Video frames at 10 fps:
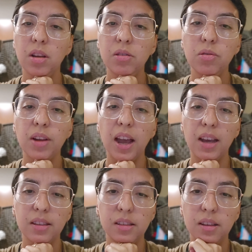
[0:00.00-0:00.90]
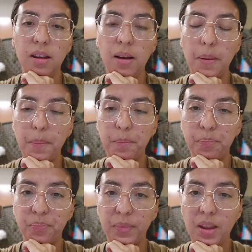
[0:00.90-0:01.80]
to cats
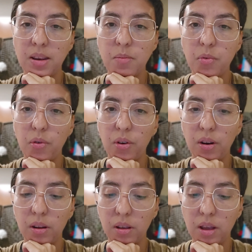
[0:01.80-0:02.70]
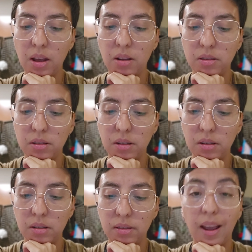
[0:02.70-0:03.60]
anymore
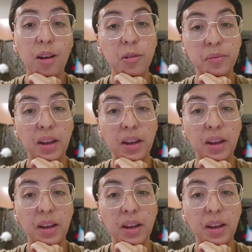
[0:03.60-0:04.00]
until now.